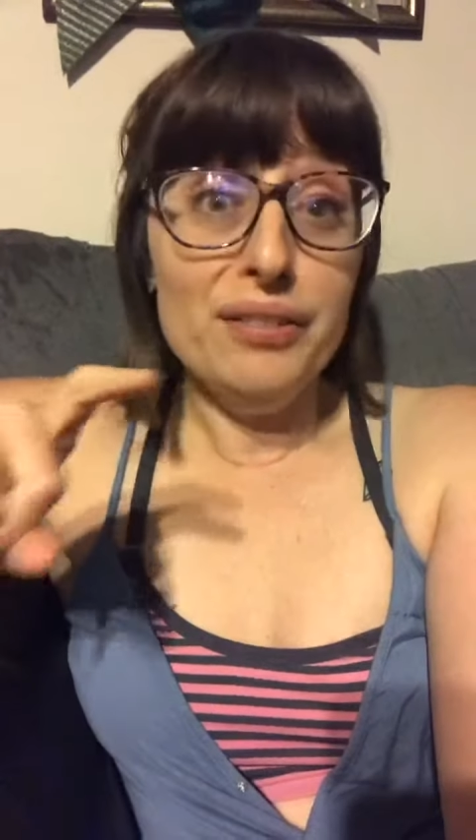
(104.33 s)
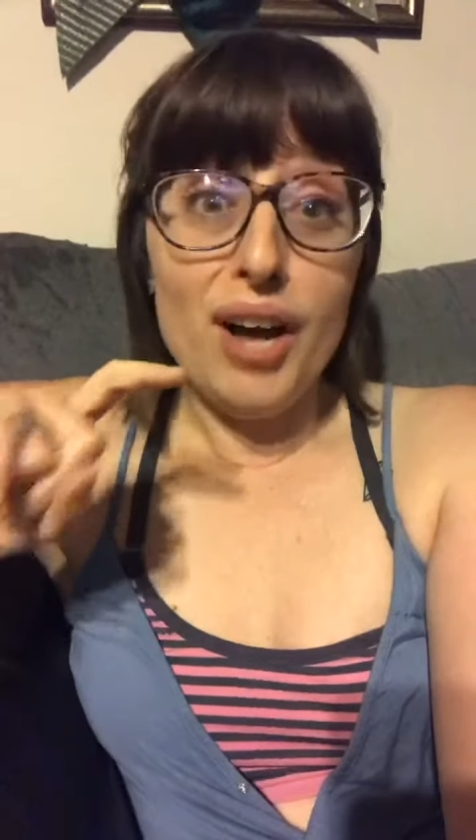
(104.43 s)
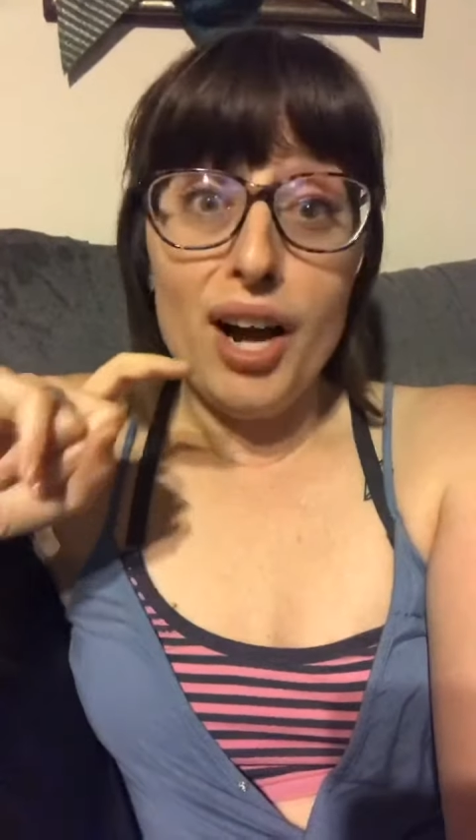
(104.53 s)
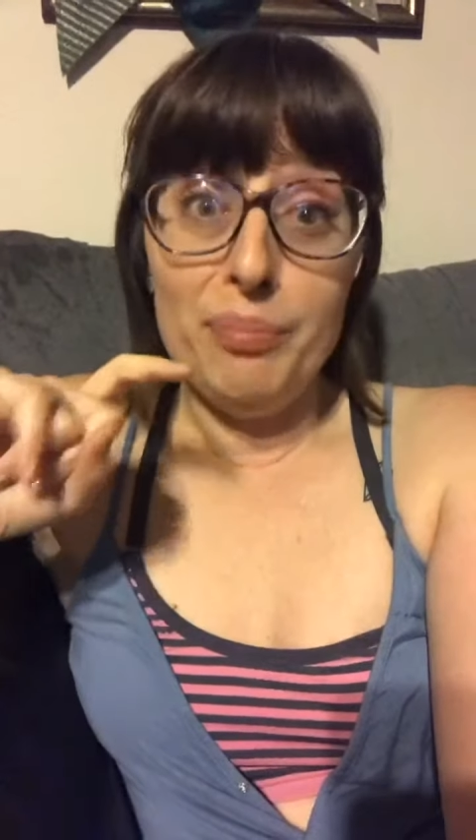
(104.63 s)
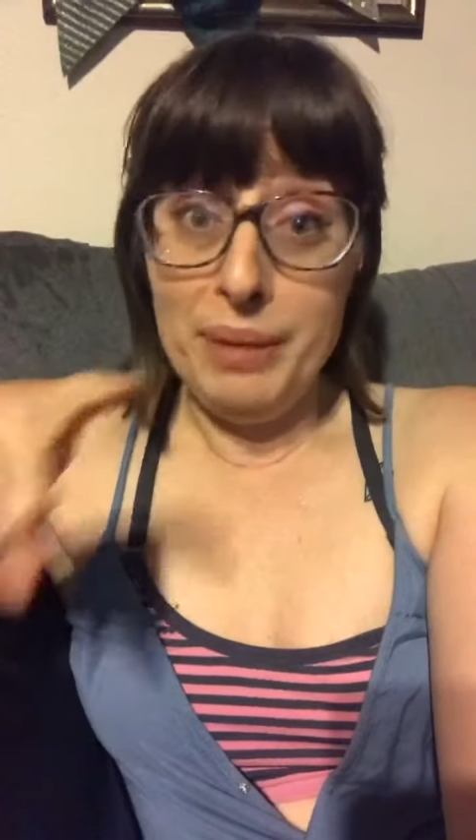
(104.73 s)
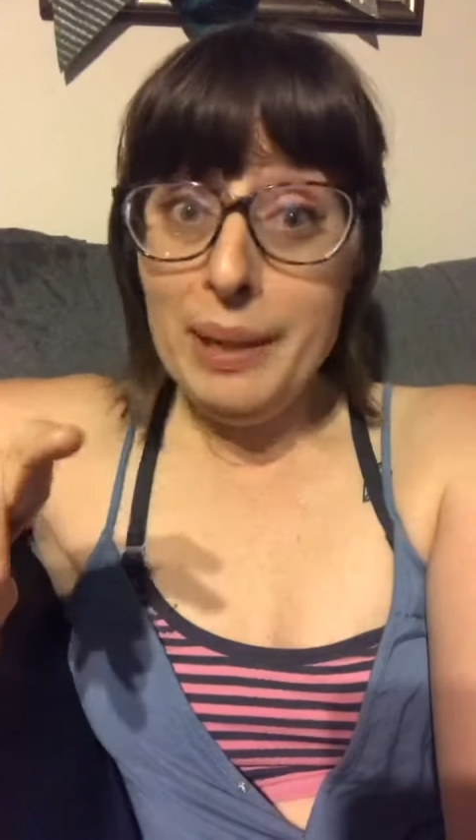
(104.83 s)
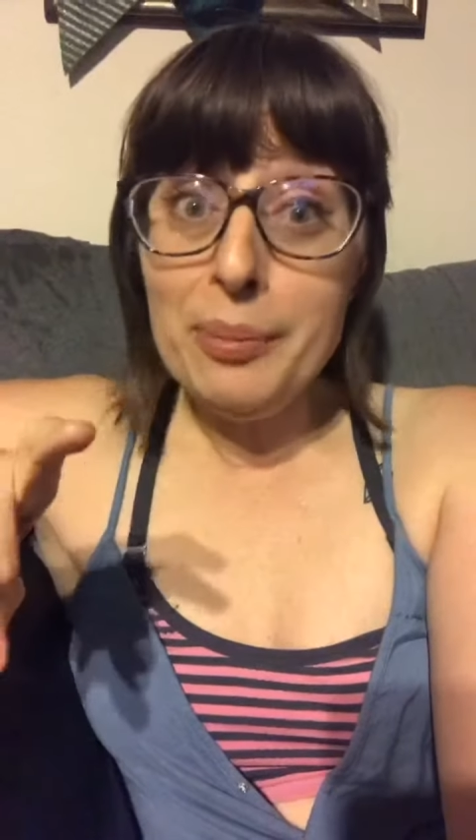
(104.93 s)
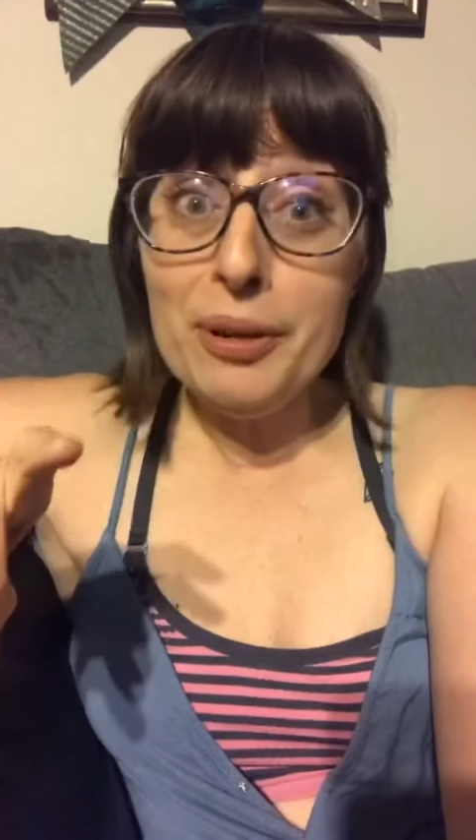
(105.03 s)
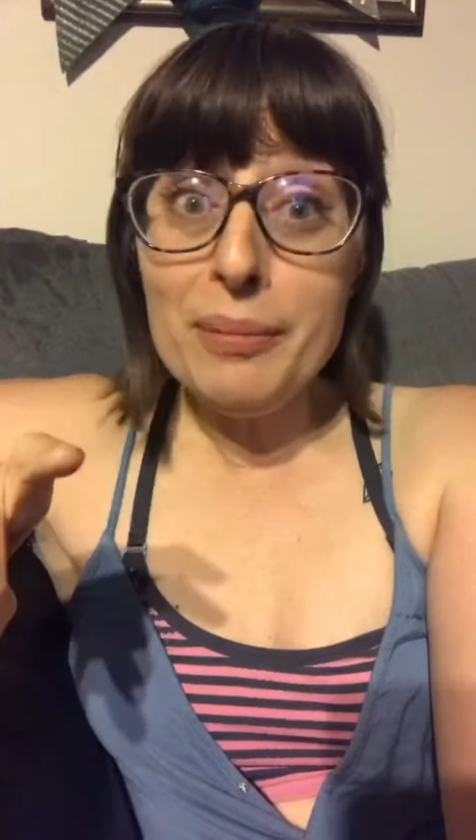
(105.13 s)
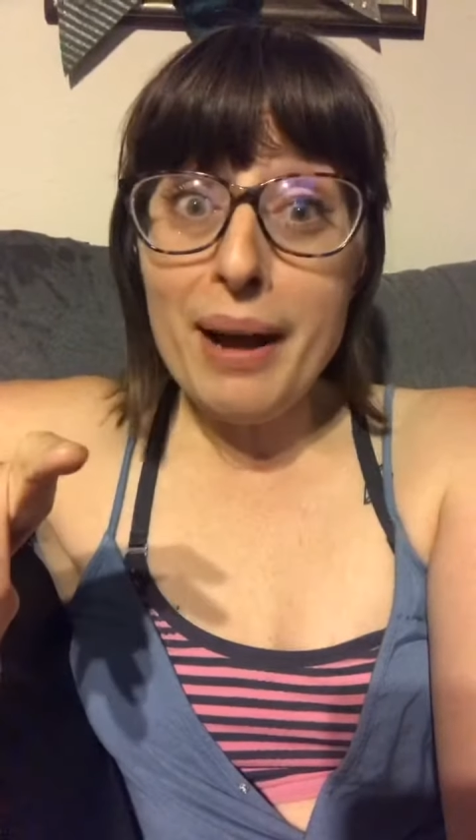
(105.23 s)
lot of
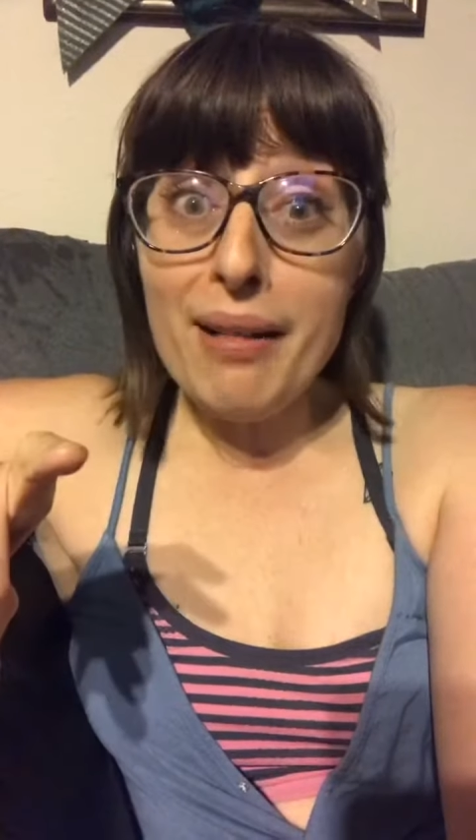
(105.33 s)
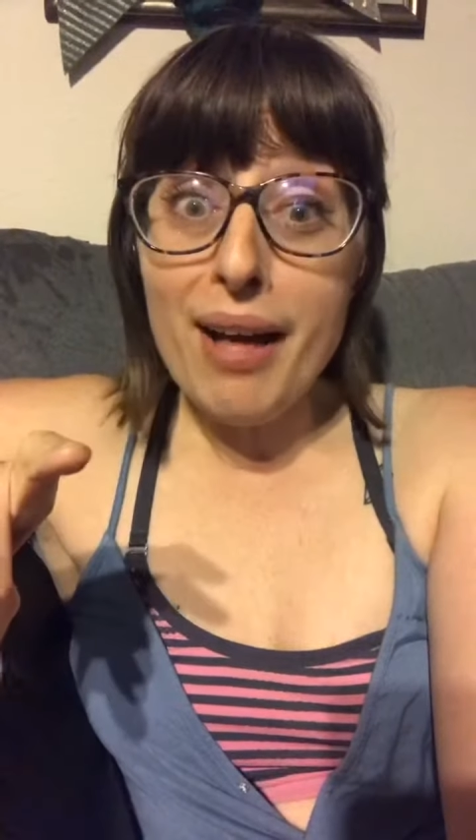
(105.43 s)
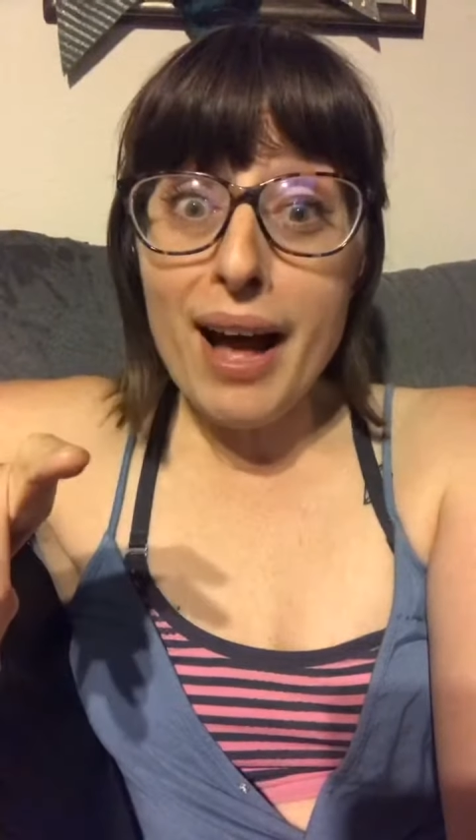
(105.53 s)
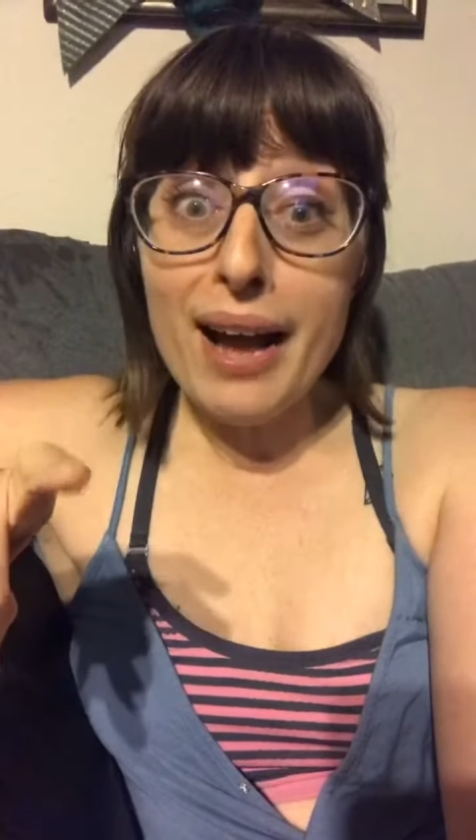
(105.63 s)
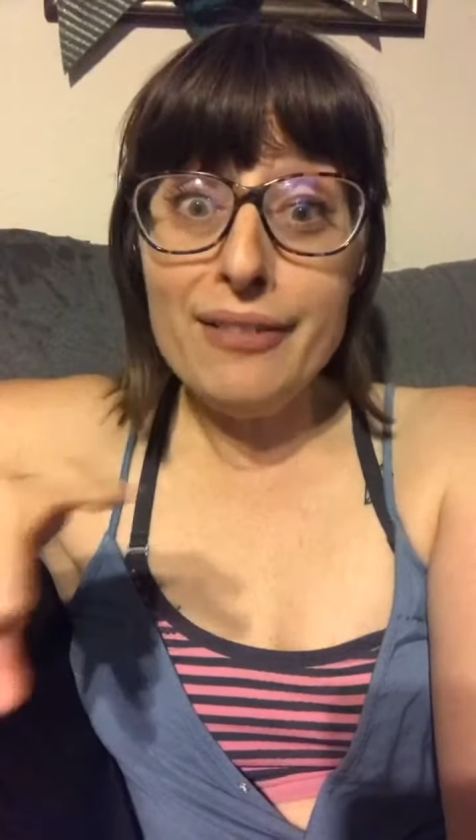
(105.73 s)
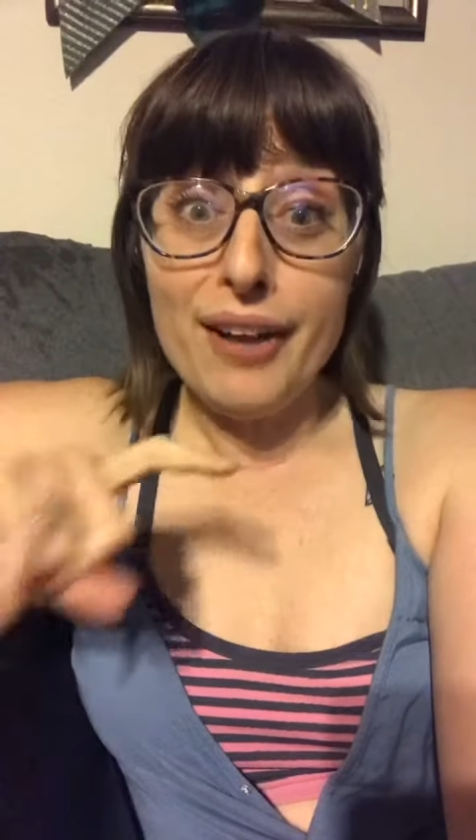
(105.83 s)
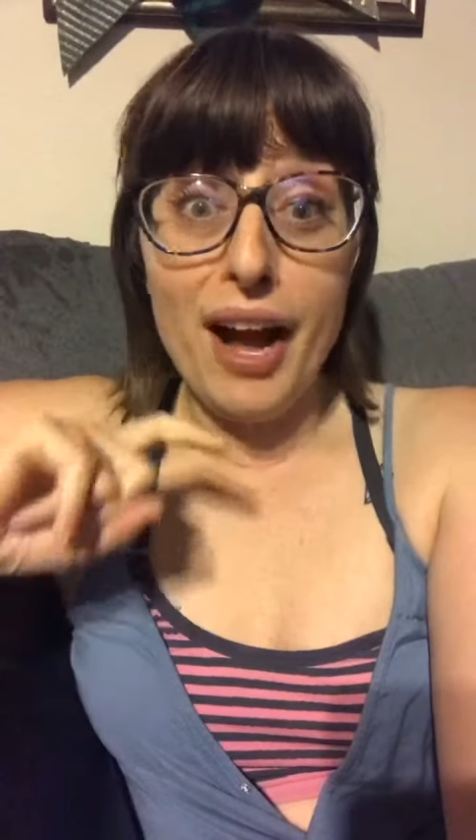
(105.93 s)
people in my life.